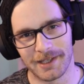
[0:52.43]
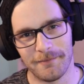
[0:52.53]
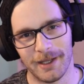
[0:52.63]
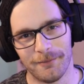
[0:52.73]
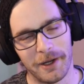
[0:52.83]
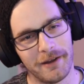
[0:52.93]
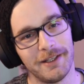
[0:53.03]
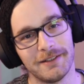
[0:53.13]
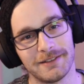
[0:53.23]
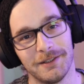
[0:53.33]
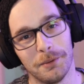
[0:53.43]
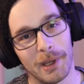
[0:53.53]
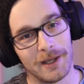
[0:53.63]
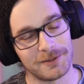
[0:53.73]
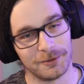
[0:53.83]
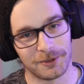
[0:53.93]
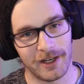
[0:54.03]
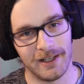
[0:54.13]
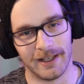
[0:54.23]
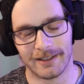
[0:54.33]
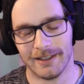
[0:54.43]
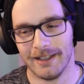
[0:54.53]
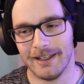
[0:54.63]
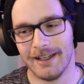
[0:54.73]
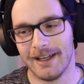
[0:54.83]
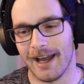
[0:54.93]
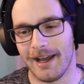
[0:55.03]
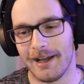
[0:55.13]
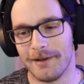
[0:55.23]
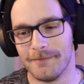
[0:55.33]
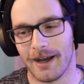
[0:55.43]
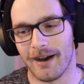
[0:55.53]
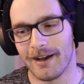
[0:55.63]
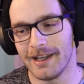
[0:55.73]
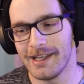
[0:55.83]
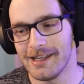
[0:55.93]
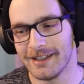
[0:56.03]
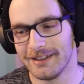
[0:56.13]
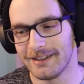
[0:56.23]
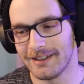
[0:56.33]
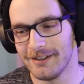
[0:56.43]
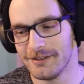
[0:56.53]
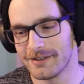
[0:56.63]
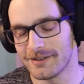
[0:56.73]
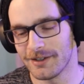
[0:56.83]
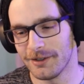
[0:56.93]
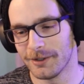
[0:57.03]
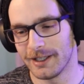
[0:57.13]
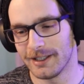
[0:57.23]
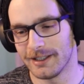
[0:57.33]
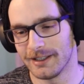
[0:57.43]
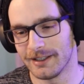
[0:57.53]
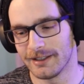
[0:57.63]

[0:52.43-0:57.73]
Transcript: I mean, when I used to do personal training, I used to